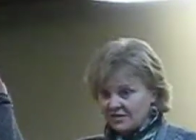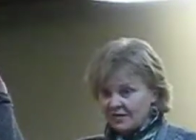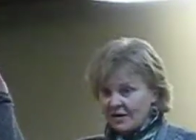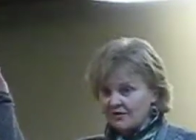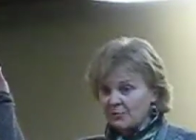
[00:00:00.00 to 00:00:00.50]
They
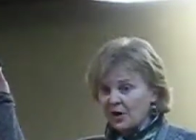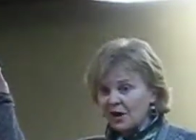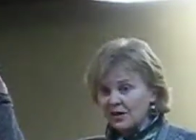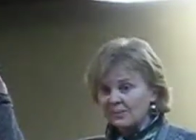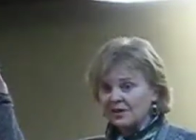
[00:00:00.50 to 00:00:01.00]
were having a
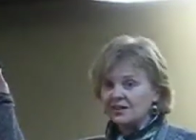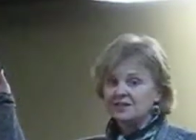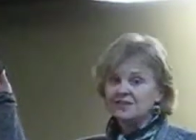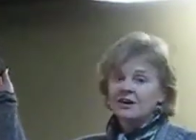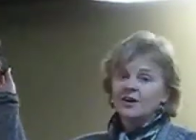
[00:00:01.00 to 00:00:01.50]
party
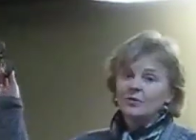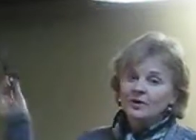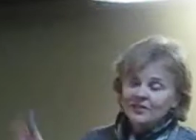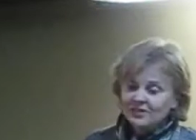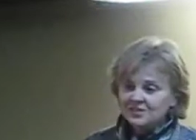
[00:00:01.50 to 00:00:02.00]
because one
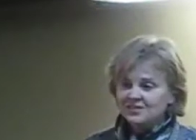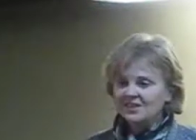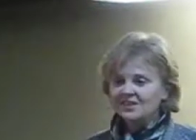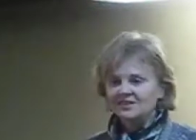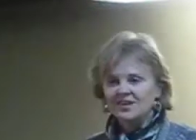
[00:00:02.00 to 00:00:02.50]
of their descendants